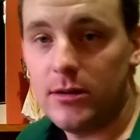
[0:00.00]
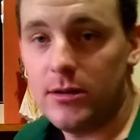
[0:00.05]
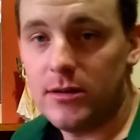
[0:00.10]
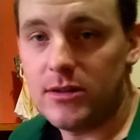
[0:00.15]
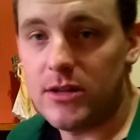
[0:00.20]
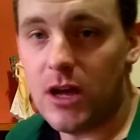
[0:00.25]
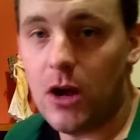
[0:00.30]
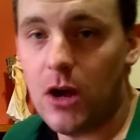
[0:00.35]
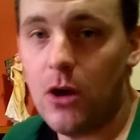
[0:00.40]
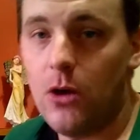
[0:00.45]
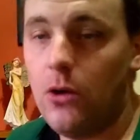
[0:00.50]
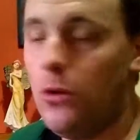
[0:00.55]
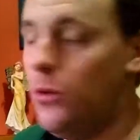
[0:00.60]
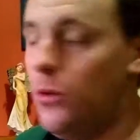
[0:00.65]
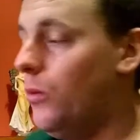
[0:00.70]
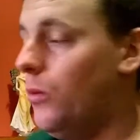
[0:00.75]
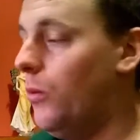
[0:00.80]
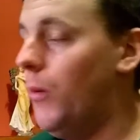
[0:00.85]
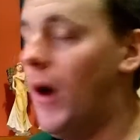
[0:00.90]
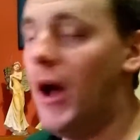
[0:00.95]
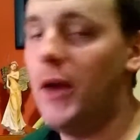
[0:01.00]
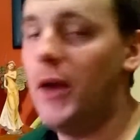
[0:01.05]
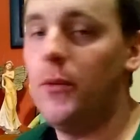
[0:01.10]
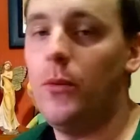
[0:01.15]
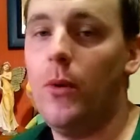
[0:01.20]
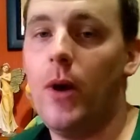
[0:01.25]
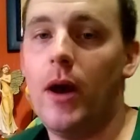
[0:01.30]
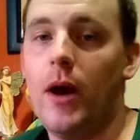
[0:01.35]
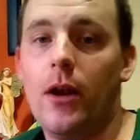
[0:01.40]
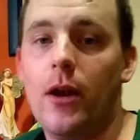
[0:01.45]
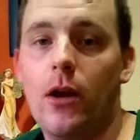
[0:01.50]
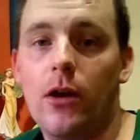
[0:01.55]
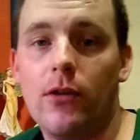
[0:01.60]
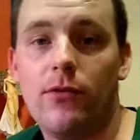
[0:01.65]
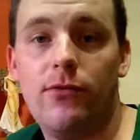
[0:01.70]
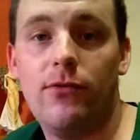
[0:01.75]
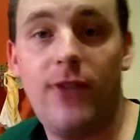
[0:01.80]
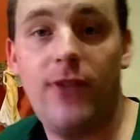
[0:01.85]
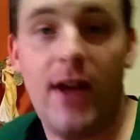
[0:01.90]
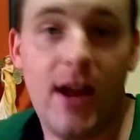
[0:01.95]
So one will unlock
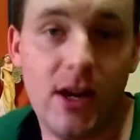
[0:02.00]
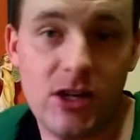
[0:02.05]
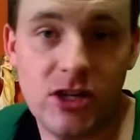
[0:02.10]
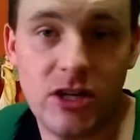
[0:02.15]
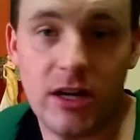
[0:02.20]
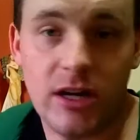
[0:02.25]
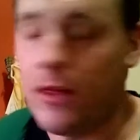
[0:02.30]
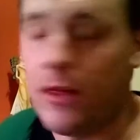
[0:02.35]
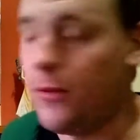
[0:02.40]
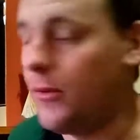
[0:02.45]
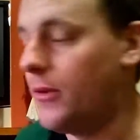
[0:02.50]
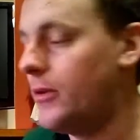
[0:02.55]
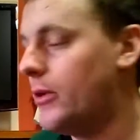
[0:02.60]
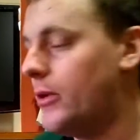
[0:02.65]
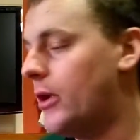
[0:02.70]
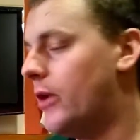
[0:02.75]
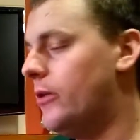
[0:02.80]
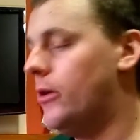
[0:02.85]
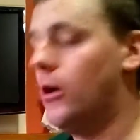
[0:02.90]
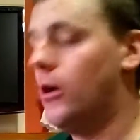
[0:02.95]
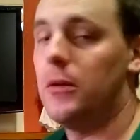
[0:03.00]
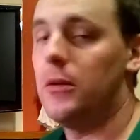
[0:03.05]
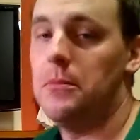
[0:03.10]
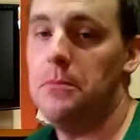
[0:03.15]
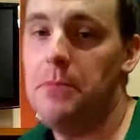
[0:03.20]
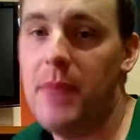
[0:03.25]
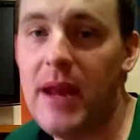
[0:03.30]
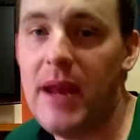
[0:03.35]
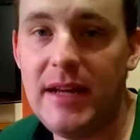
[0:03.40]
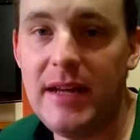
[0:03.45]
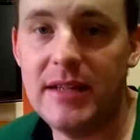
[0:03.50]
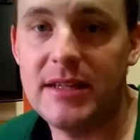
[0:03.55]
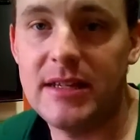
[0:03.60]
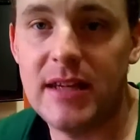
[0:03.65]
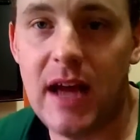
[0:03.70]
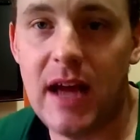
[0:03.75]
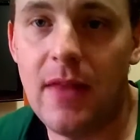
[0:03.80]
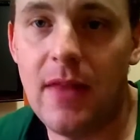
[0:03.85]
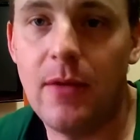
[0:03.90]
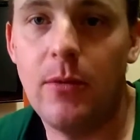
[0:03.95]
fish, another one will unlock meat,
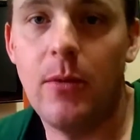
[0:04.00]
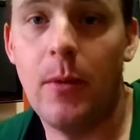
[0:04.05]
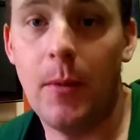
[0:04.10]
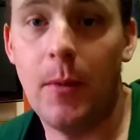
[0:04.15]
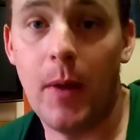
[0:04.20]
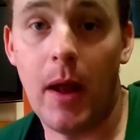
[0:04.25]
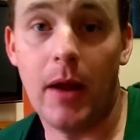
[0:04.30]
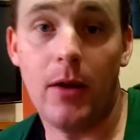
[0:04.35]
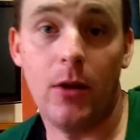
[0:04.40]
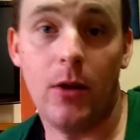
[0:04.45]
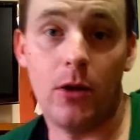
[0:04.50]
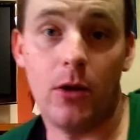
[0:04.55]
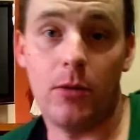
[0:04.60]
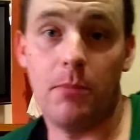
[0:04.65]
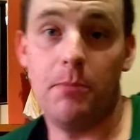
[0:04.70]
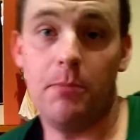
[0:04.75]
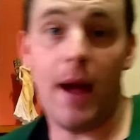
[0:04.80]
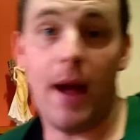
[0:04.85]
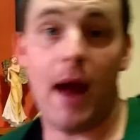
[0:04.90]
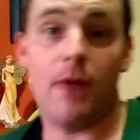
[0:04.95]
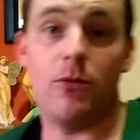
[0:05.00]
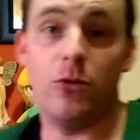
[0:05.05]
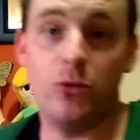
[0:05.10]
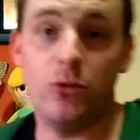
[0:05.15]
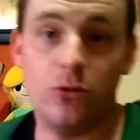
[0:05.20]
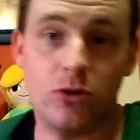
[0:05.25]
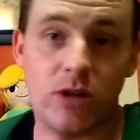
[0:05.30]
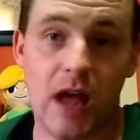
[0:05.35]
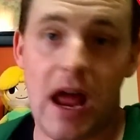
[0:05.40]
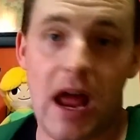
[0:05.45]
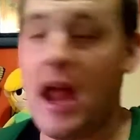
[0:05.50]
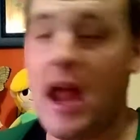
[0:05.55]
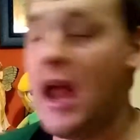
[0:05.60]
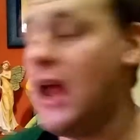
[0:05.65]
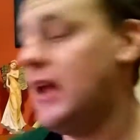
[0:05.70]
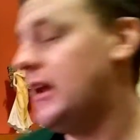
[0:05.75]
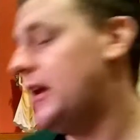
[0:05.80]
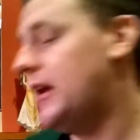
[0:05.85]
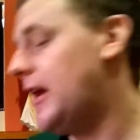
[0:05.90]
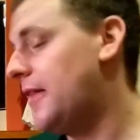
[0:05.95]
other will unlock barrels,
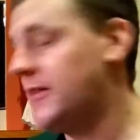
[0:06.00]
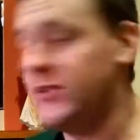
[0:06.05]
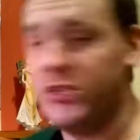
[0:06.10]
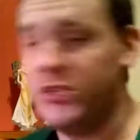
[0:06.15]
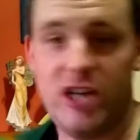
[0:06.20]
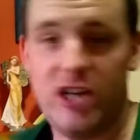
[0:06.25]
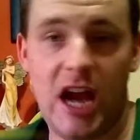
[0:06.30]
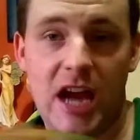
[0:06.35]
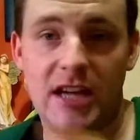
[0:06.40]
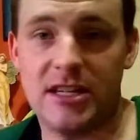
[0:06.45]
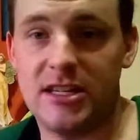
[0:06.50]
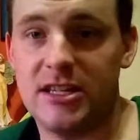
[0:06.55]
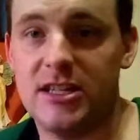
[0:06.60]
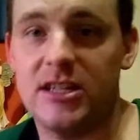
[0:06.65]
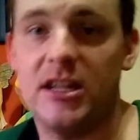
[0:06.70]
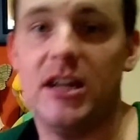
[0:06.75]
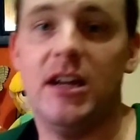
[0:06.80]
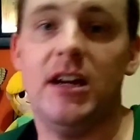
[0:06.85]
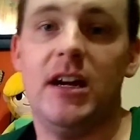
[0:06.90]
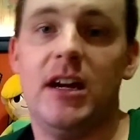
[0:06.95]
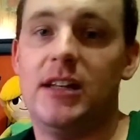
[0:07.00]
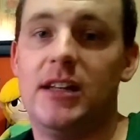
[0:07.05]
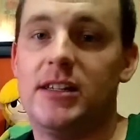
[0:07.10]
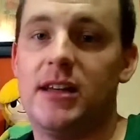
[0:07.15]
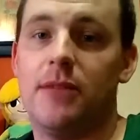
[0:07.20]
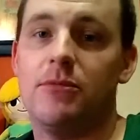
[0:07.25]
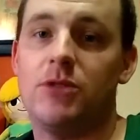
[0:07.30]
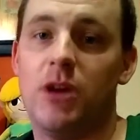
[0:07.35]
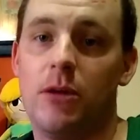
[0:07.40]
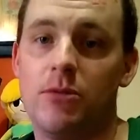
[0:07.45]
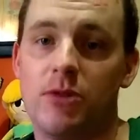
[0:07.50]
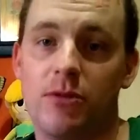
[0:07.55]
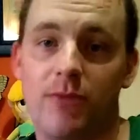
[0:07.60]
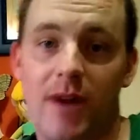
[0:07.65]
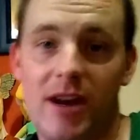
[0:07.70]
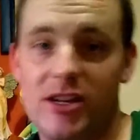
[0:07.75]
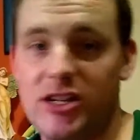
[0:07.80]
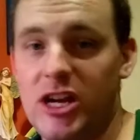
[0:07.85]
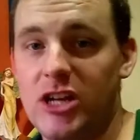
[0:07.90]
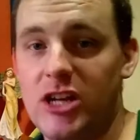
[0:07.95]
and another chests, and sometimes a
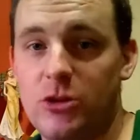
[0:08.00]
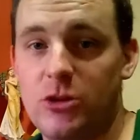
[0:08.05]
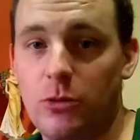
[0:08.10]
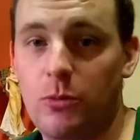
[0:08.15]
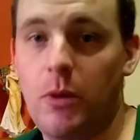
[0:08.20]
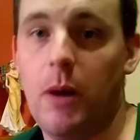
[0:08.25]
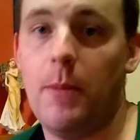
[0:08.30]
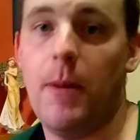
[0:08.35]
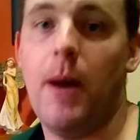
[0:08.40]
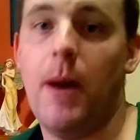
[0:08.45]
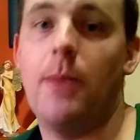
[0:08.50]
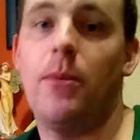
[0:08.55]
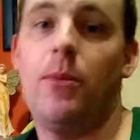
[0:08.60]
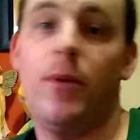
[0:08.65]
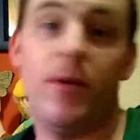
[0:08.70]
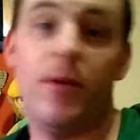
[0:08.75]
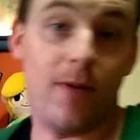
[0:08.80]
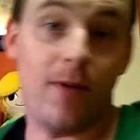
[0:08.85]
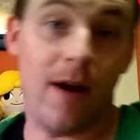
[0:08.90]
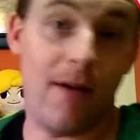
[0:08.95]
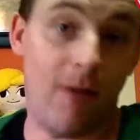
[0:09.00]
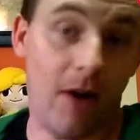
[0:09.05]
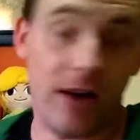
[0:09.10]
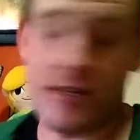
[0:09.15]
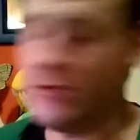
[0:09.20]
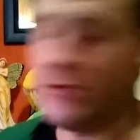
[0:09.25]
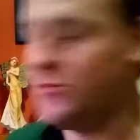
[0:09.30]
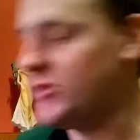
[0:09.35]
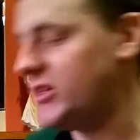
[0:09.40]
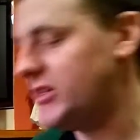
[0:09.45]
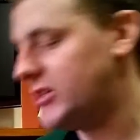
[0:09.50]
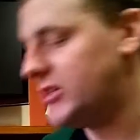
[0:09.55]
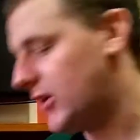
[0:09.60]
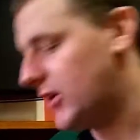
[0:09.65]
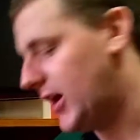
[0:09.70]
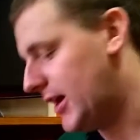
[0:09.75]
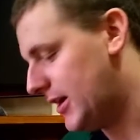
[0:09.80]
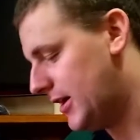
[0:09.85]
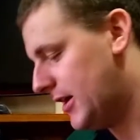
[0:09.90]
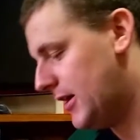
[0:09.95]
rare chest will pop up with rare items
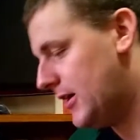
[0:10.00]
inside.